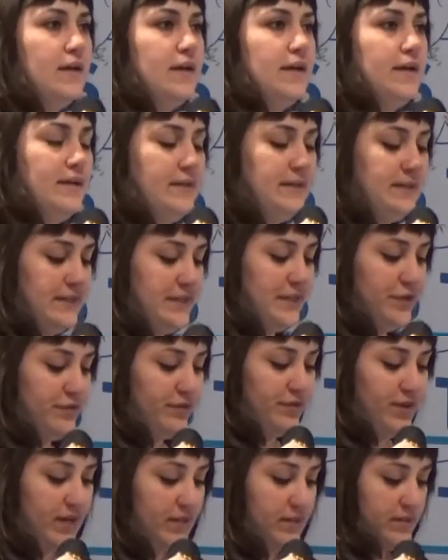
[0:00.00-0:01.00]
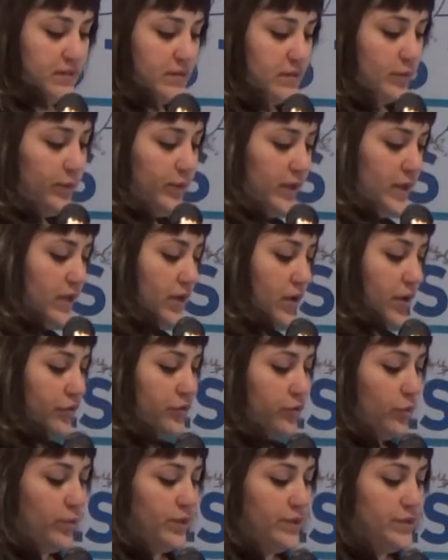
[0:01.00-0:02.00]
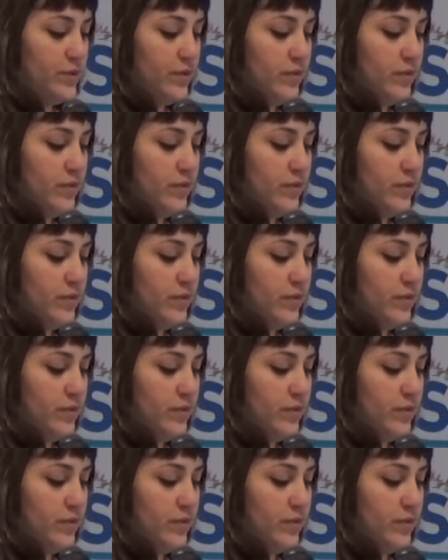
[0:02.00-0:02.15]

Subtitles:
Dear friends, we also want to